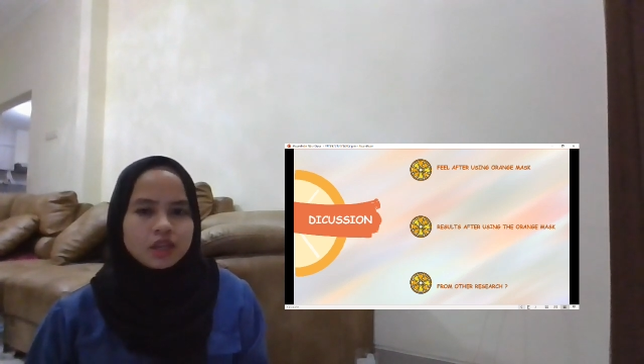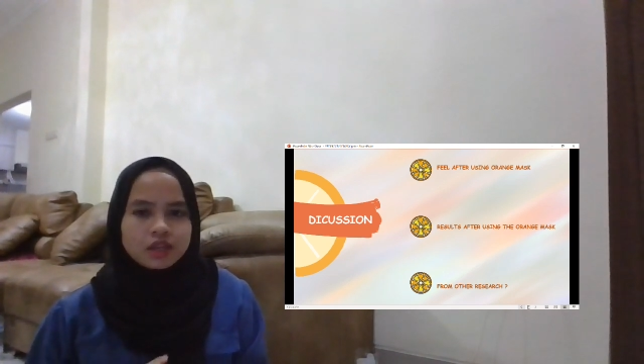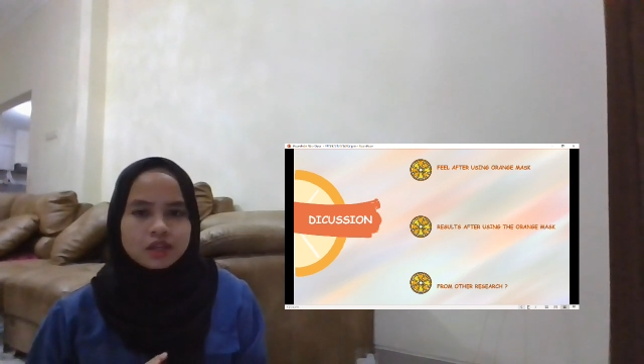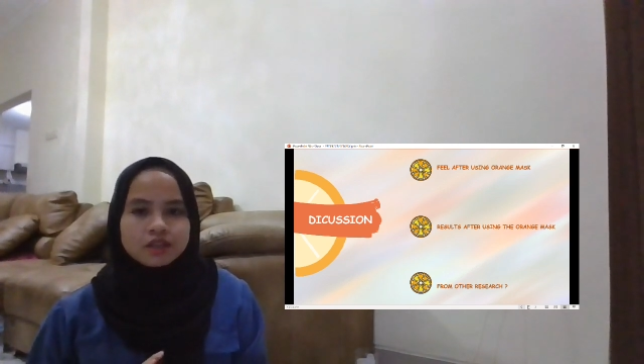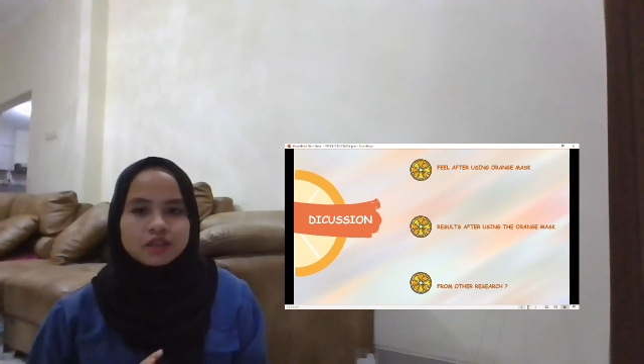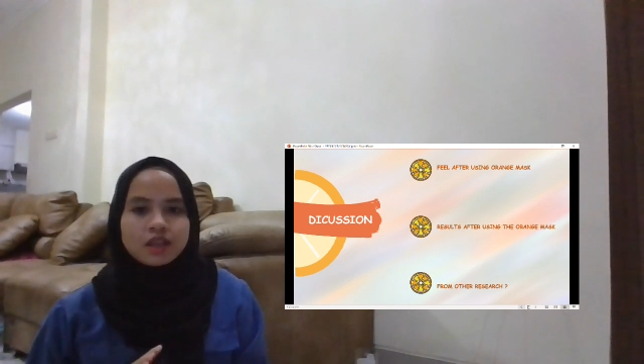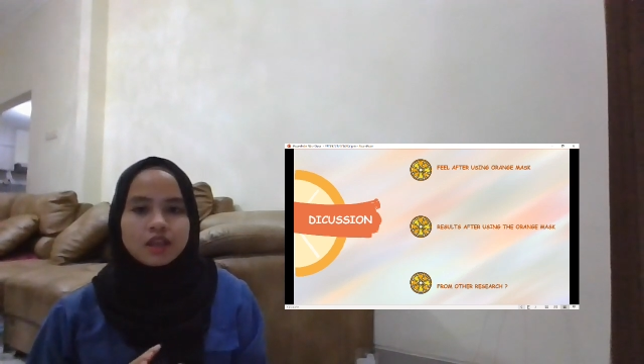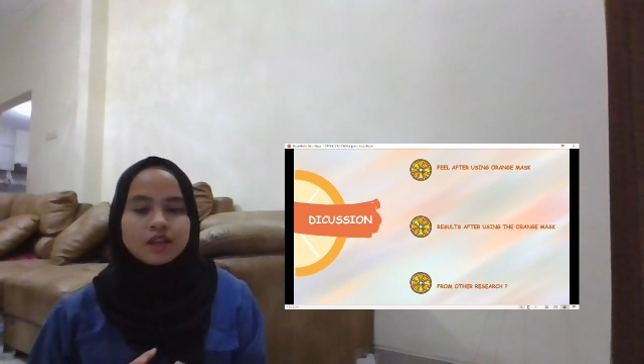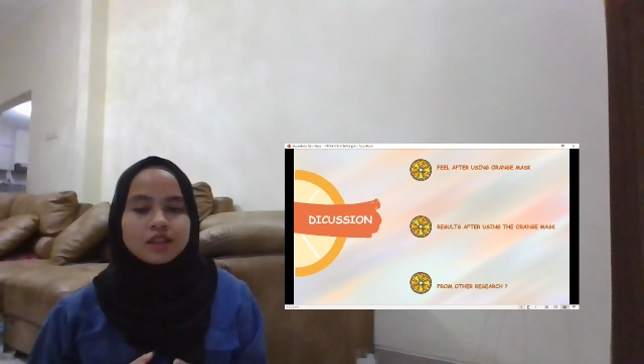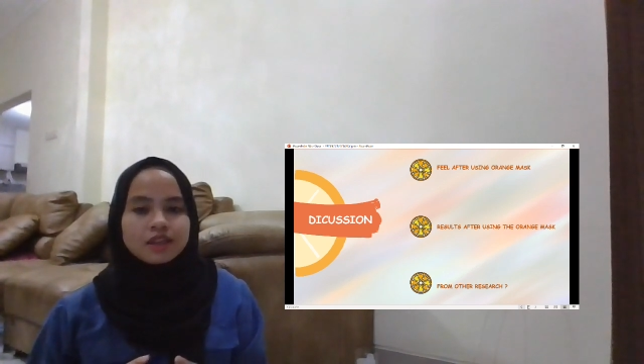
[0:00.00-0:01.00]
In
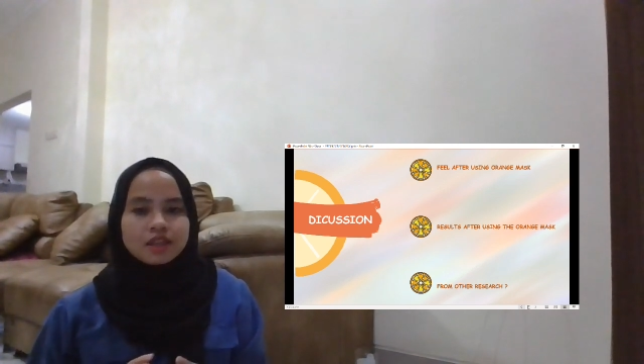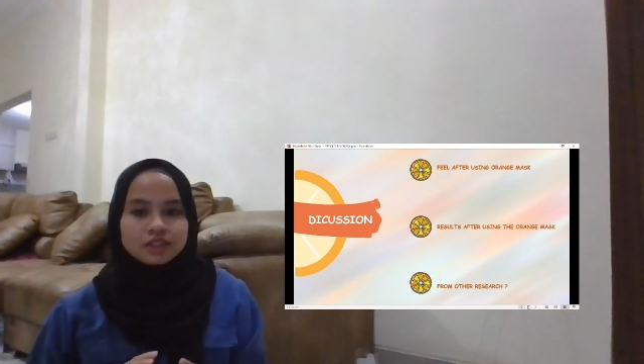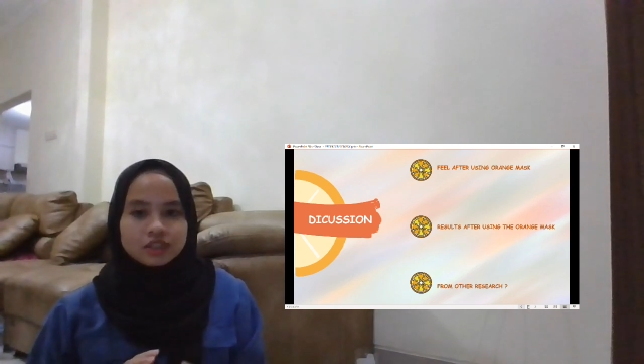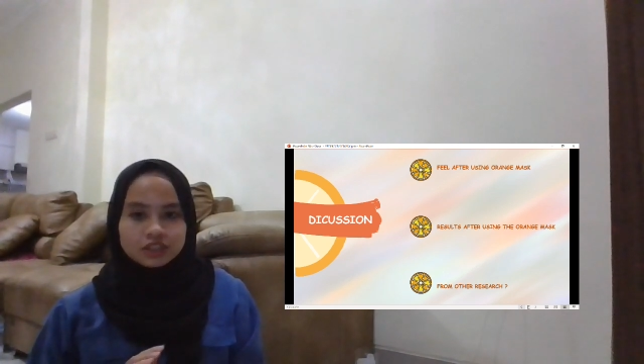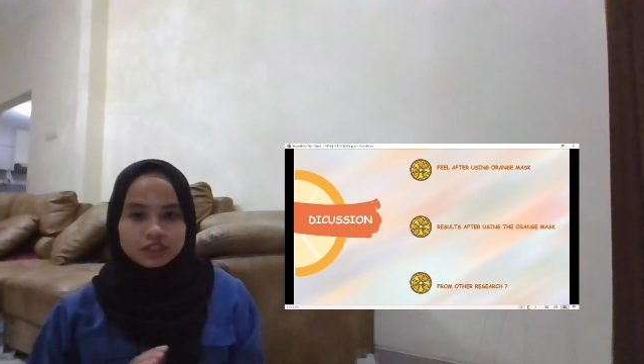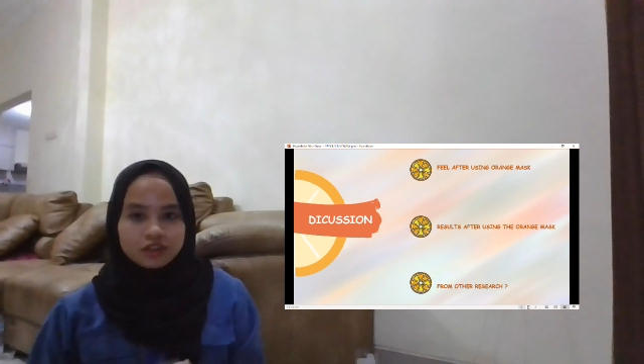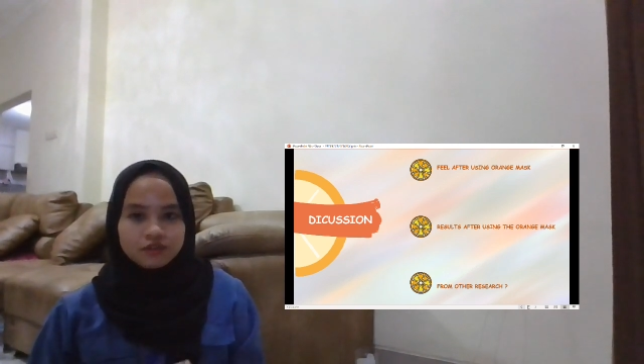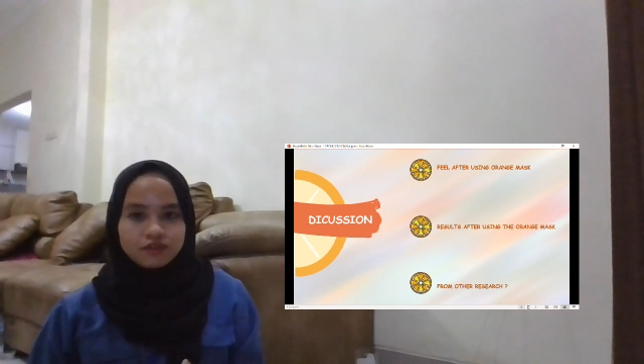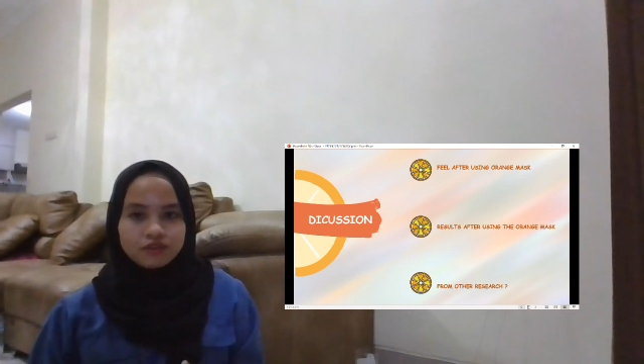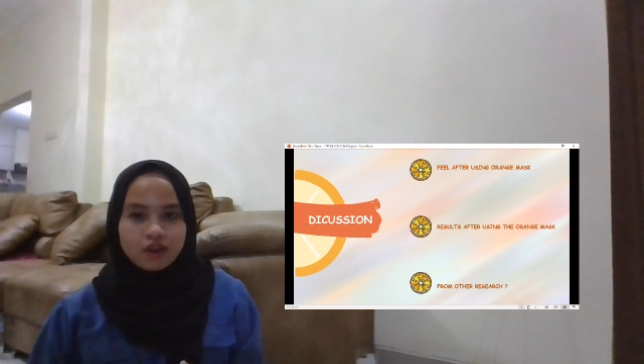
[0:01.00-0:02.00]
the test
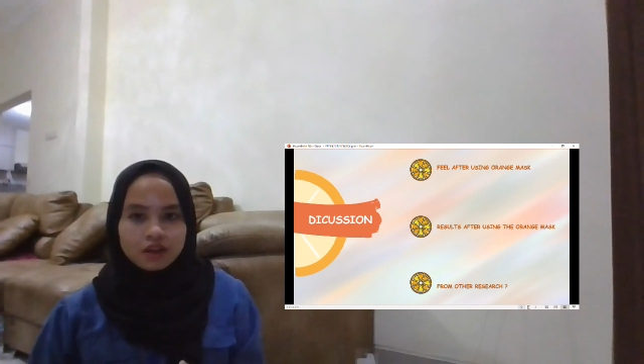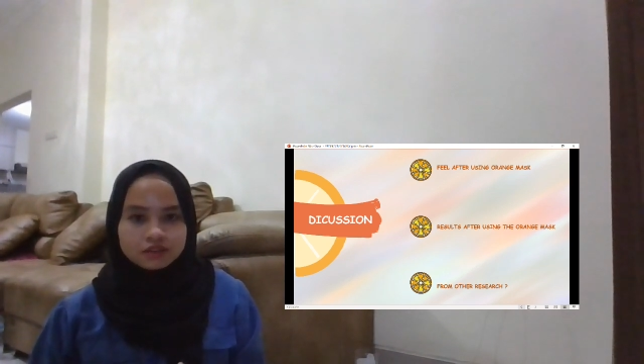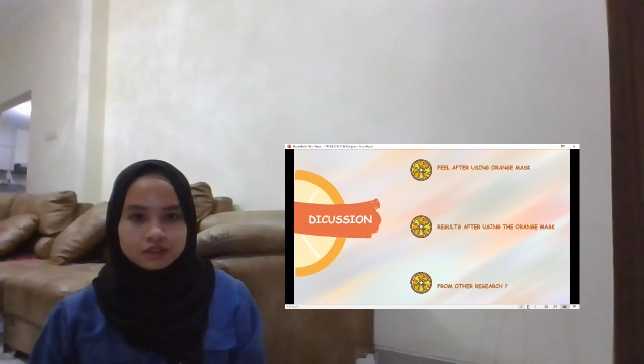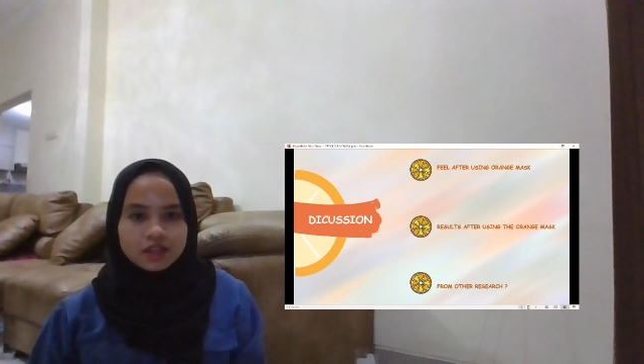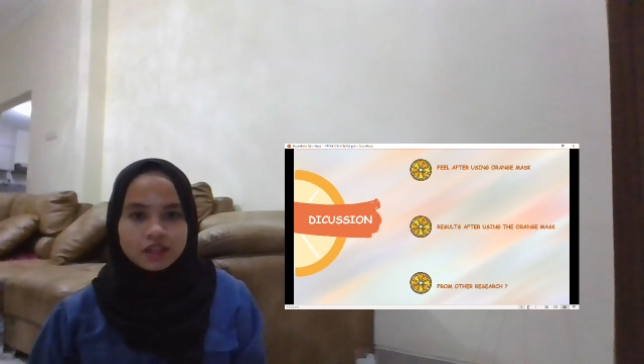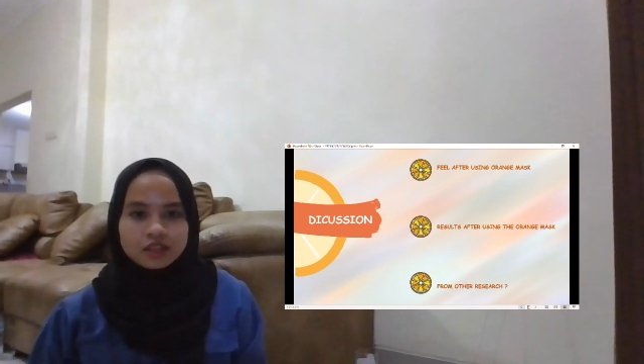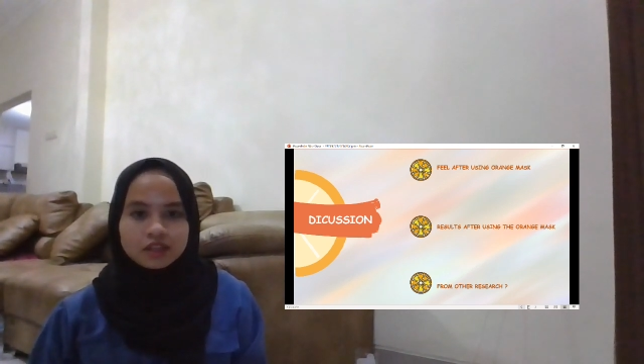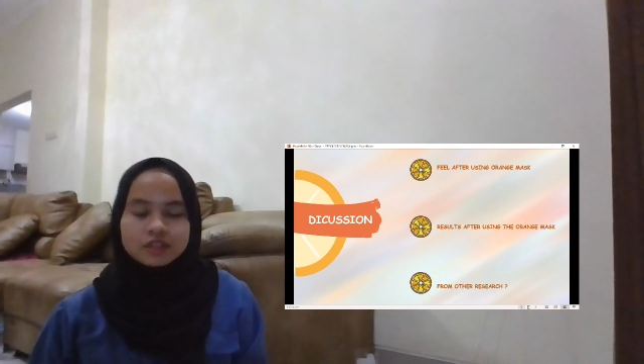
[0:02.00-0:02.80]
results found that